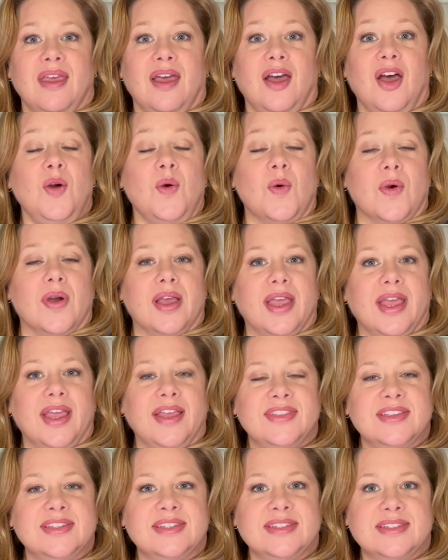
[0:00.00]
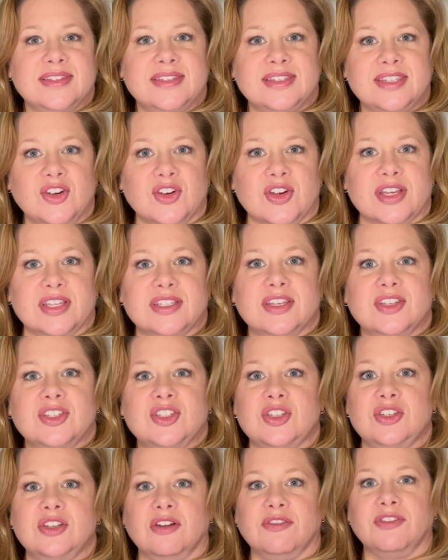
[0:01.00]
Oh, and this is a series,
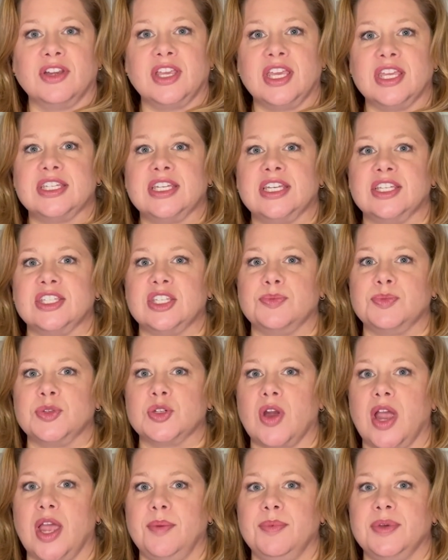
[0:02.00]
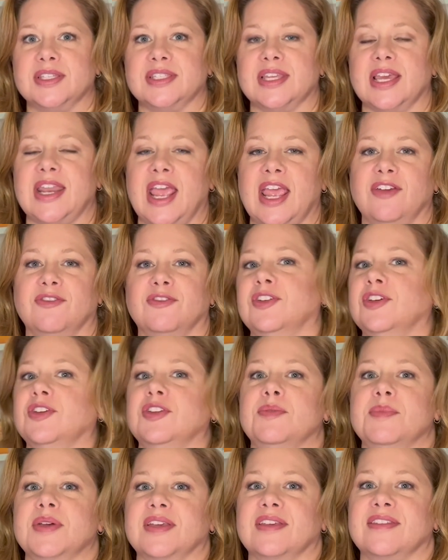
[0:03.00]
so don't forget to hit subscribe because I'd hate for you to
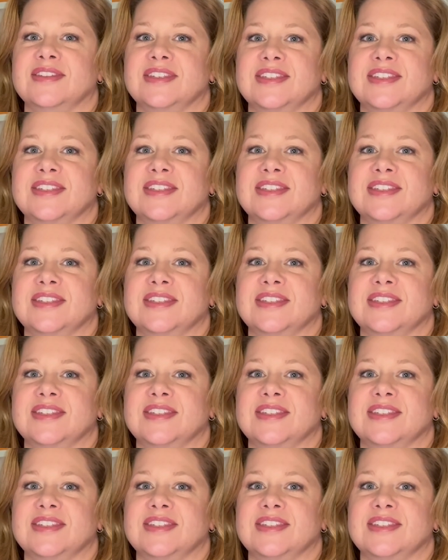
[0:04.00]
miss